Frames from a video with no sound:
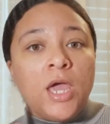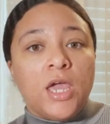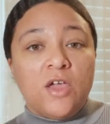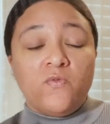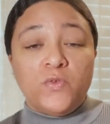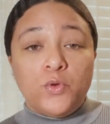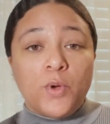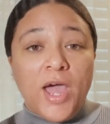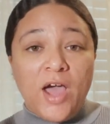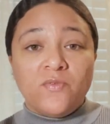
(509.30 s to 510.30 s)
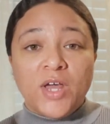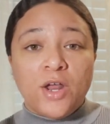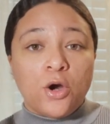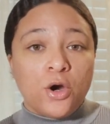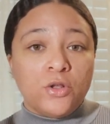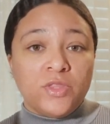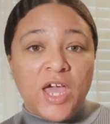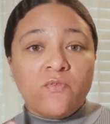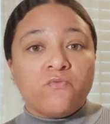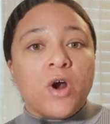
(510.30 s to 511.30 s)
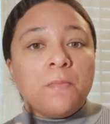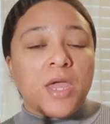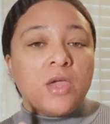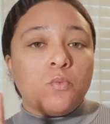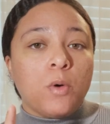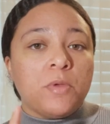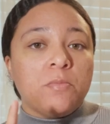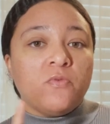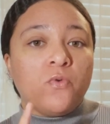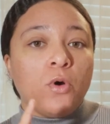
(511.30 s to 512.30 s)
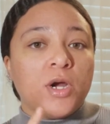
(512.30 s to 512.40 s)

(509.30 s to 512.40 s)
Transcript: If you have not heard that from a woman before,